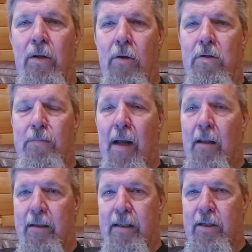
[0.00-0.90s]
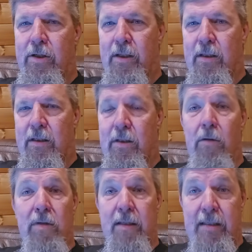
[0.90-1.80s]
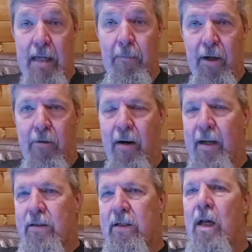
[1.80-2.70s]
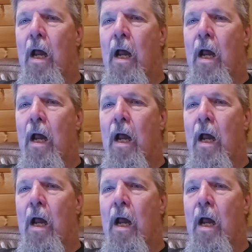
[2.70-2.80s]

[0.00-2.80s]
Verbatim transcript: those politicians, those Democrats,